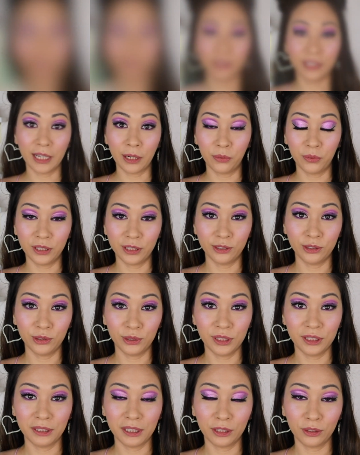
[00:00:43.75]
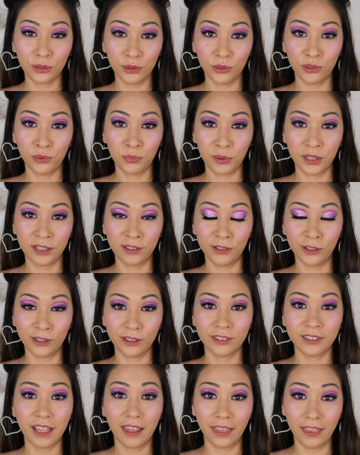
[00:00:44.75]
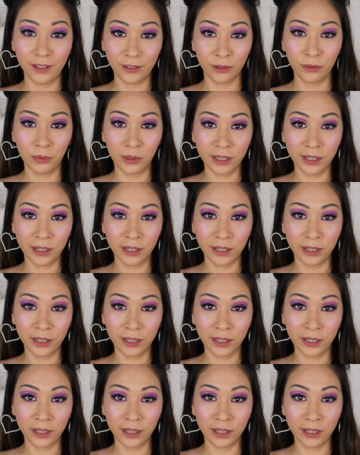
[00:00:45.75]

So yeah, we are doing 2 spring looks, this